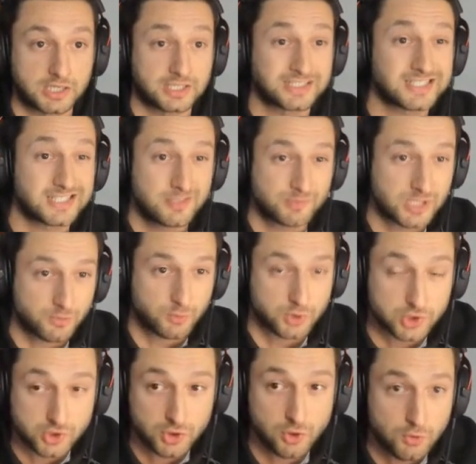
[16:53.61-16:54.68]
And teams that were
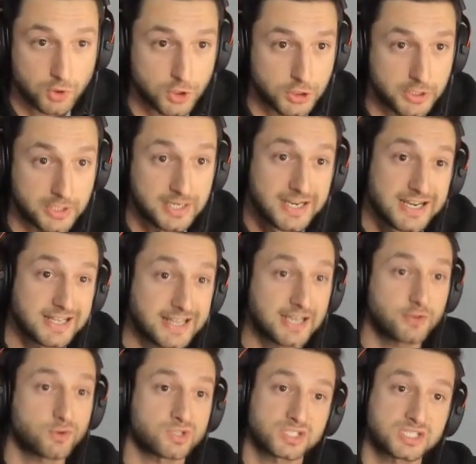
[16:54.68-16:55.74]
so good that
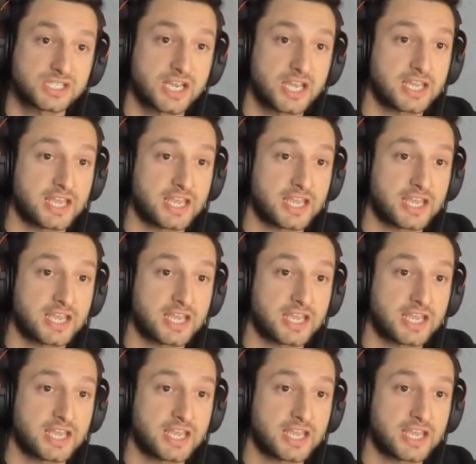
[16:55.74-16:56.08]
you could say,